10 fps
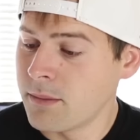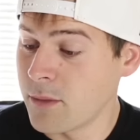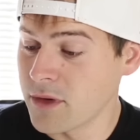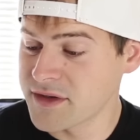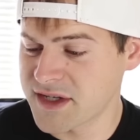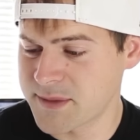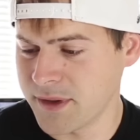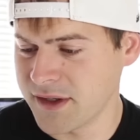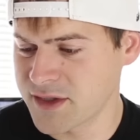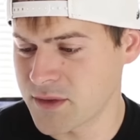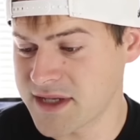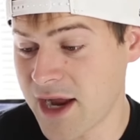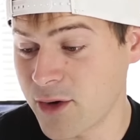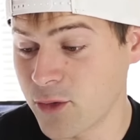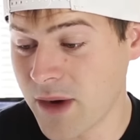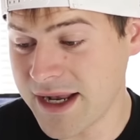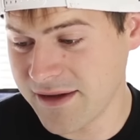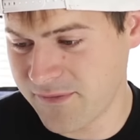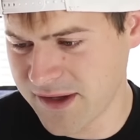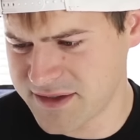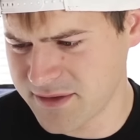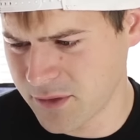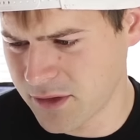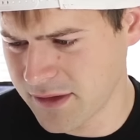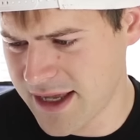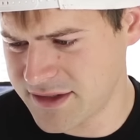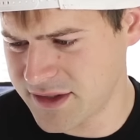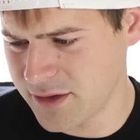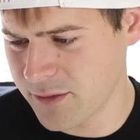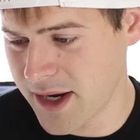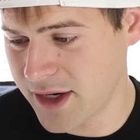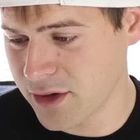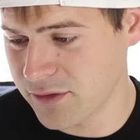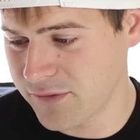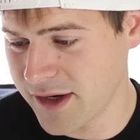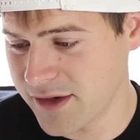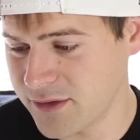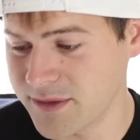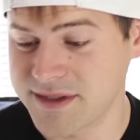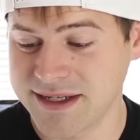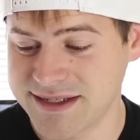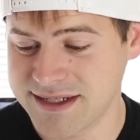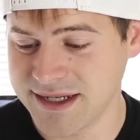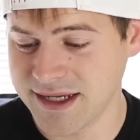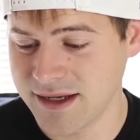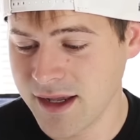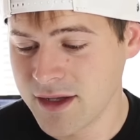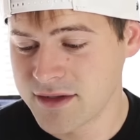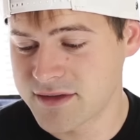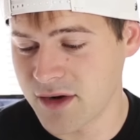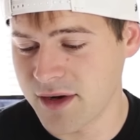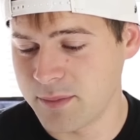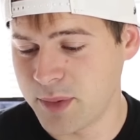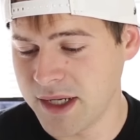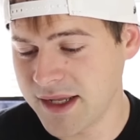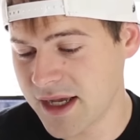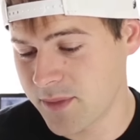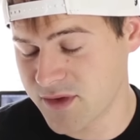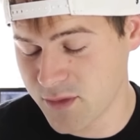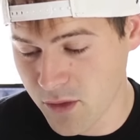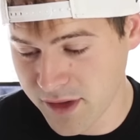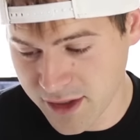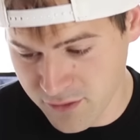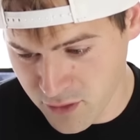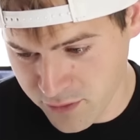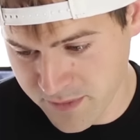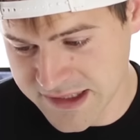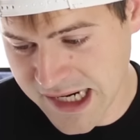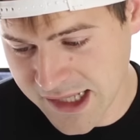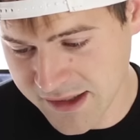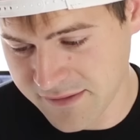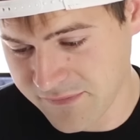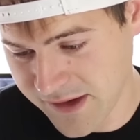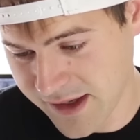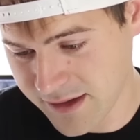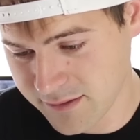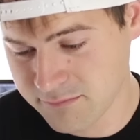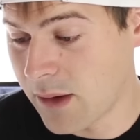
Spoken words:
My worst experience was at Reading Festival last year when my girlfriend, who was 16, started beating up a 20-year-old Metallica fan.